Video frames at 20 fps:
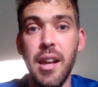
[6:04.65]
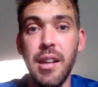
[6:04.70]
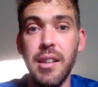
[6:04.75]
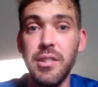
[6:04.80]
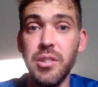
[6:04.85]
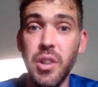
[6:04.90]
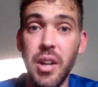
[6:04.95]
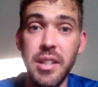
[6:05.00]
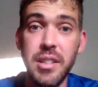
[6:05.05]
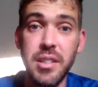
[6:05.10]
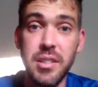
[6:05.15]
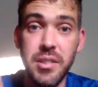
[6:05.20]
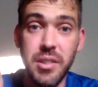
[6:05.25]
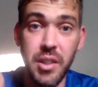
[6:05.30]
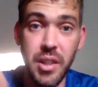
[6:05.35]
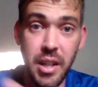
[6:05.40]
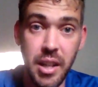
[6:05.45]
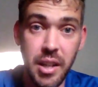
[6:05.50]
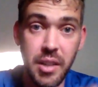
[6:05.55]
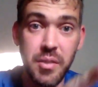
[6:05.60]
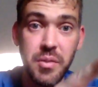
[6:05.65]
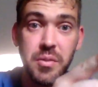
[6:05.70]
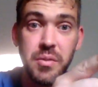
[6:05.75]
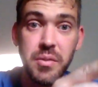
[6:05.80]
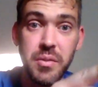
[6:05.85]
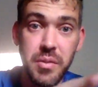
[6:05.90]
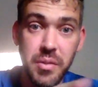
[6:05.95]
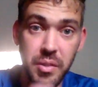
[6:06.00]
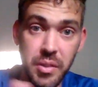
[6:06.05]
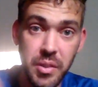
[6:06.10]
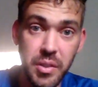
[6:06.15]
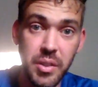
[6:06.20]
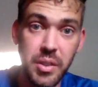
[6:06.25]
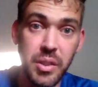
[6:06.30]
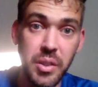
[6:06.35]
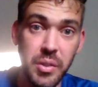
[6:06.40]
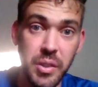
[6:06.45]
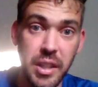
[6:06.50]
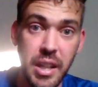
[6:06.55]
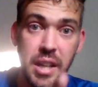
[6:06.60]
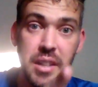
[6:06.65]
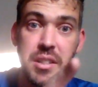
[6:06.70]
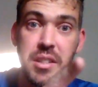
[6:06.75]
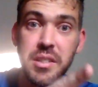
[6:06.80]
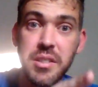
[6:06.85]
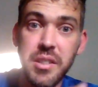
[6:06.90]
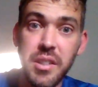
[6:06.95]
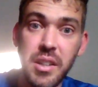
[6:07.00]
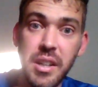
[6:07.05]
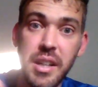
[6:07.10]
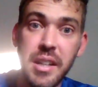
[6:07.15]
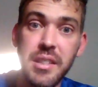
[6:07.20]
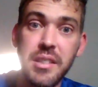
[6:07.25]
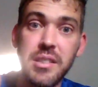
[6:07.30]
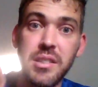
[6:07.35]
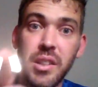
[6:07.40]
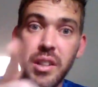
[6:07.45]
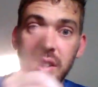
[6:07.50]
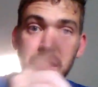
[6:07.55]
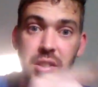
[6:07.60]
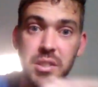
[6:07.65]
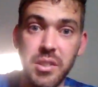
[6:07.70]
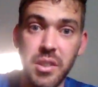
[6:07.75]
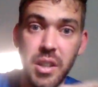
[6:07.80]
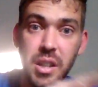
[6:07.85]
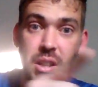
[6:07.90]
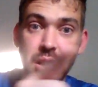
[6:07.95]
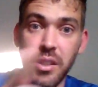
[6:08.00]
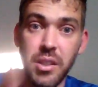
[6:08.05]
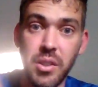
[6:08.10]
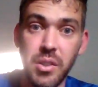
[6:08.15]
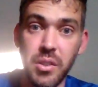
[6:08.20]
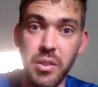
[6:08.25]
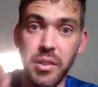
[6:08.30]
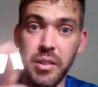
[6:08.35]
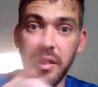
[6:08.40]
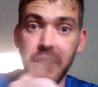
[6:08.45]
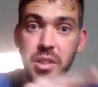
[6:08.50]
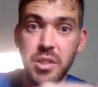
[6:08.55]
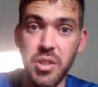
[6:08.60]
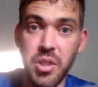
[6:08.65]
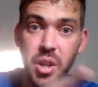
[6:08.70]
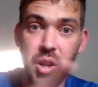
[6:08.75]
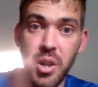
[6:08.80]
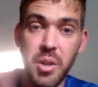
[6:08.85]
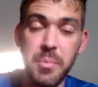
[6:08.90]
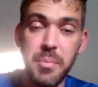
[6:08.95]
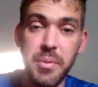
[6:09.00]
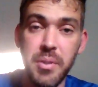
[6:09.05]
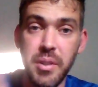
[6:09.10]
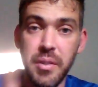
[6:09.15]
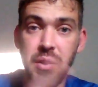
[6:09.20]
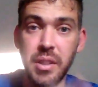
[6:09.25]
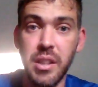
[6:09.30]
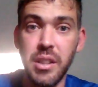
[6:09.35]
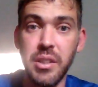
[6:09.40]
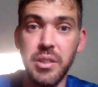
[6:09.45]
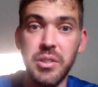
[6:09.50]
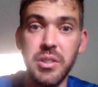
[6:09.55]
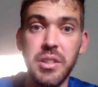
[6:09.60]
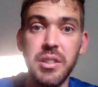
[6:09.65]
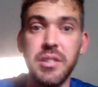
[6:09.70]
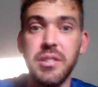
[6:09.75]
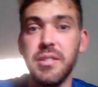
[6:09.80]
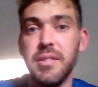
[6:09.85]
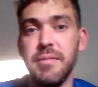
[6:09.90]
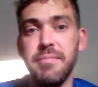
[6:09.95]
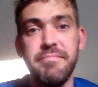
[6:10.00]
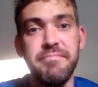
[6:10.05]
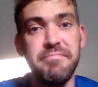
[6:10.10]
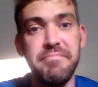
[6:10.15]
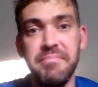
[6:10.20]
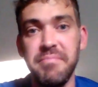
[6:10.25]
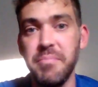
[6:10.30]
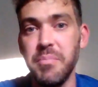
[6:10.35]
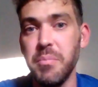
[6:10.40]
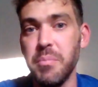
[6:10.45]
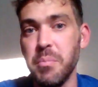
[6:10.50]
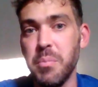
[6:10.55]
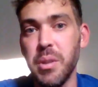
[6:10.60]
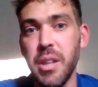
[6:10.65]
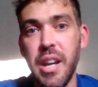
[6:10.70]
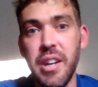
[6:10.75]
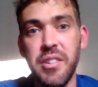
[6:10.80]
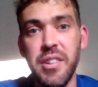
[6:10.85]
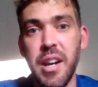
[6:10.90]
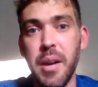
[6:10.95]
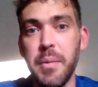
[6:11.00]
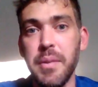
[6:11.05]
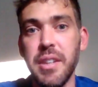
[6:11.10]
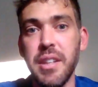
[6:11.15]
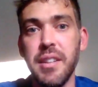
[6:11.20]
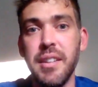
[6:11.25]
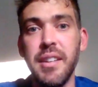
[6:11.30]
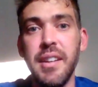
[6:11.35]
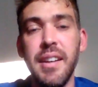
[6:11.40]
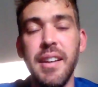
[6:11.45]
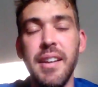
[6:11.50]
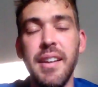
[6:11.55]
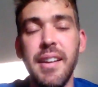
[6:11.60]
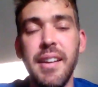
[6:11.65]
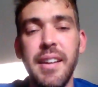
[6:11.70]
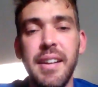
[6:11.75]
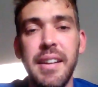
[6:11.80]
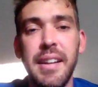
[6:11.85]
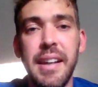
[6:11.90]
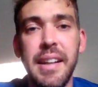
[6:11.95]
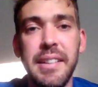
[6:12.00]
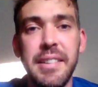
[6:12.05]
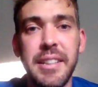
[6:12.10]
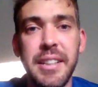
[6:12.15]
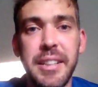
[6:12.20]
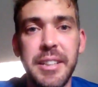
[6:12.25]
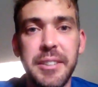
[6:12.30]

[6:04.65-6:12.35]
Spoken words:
Side to side along the underside, side to side along the top of the clitoris, play around with it, and